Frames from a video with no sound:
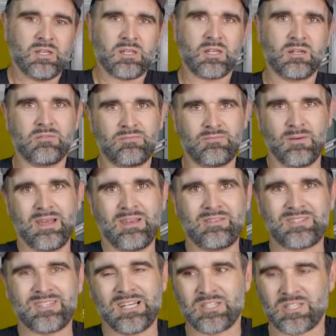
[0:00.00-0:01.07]
you'll have
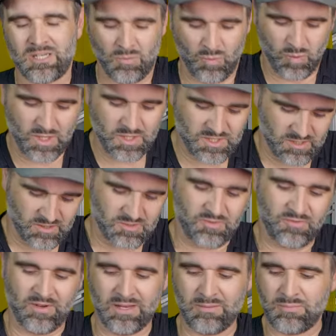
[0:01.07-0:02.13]
essentially washed those
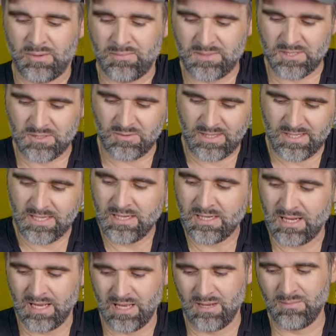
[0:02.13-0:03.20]
filling properties away,
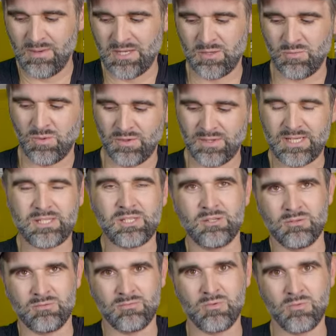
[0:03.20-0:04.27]
and you will need
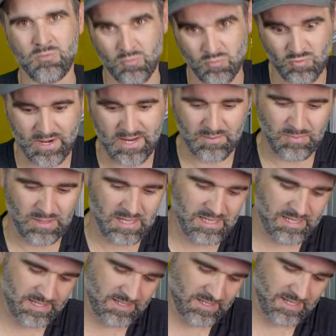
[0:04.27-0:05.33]
to
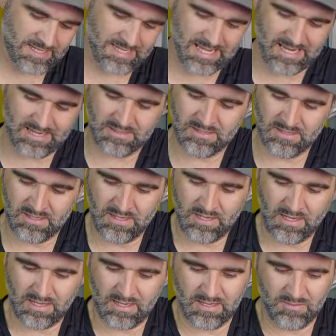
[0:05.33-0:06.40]
reapply again,
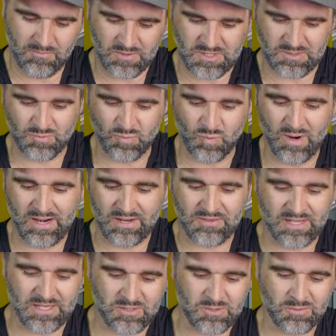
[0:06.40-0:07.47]
which is where I
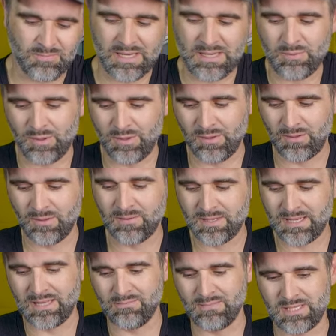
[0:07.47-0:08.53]
think some people
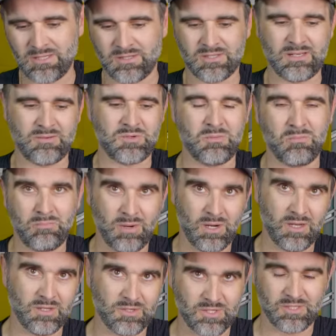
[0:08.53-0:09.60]
get the misconception
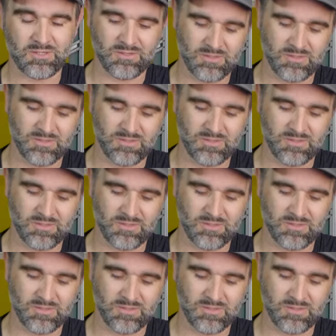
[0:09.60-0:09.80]
polishing